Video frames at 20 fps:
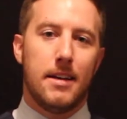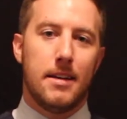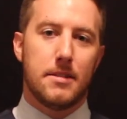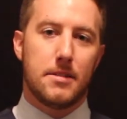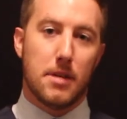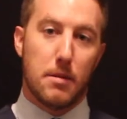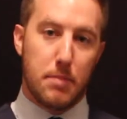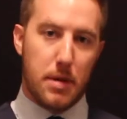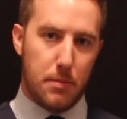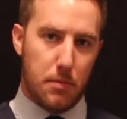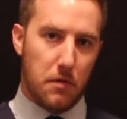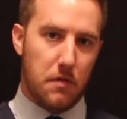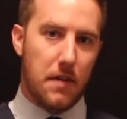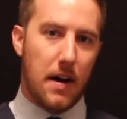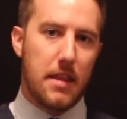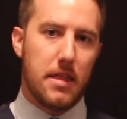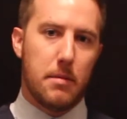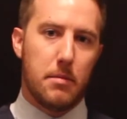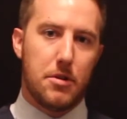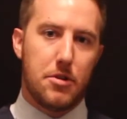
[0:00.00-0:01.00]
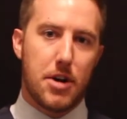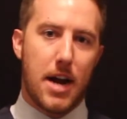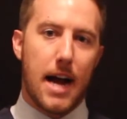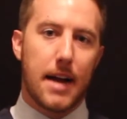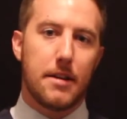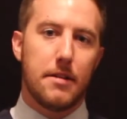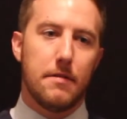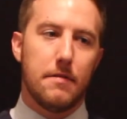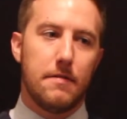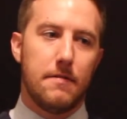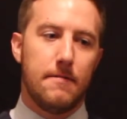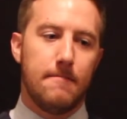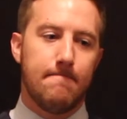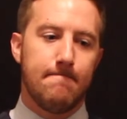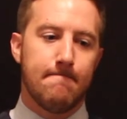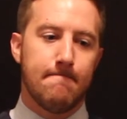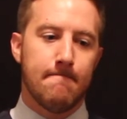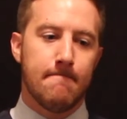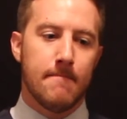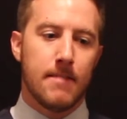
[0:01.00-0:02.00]
some people find them attractive.
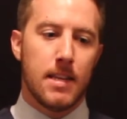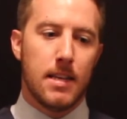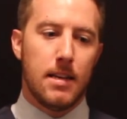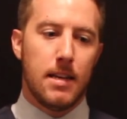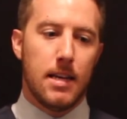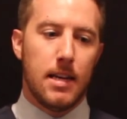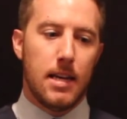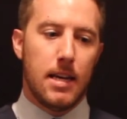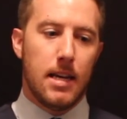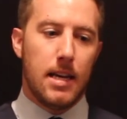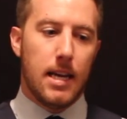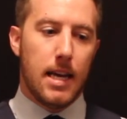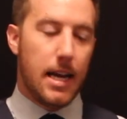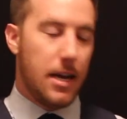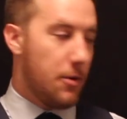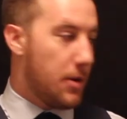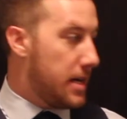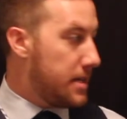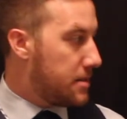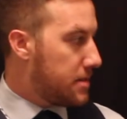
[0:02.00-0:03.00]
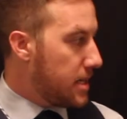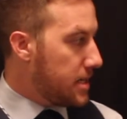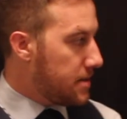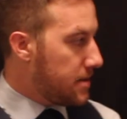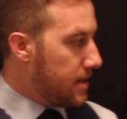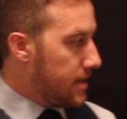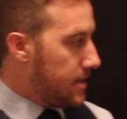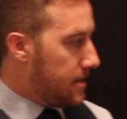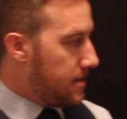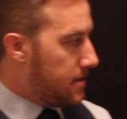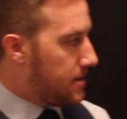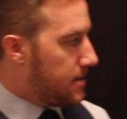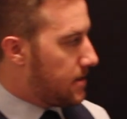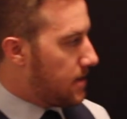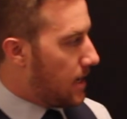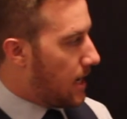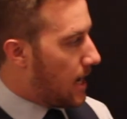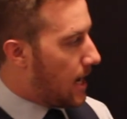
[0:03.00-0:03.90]
Anyways, this is,